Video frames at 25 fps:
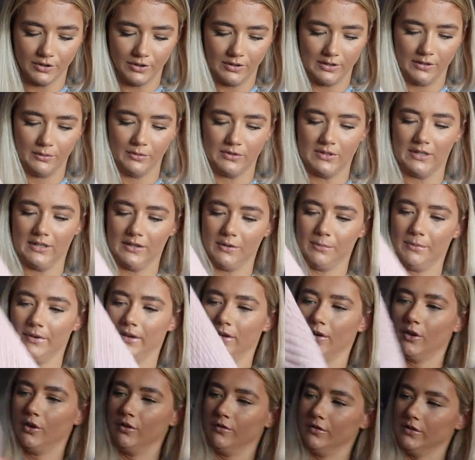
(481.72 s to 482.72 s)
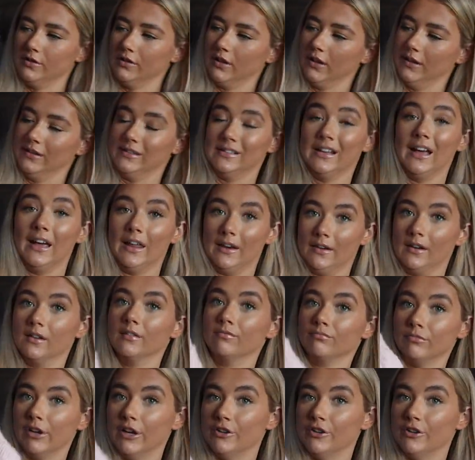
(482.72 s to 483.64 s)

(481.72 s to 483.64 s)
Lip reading: so that it was a little bit oversized, and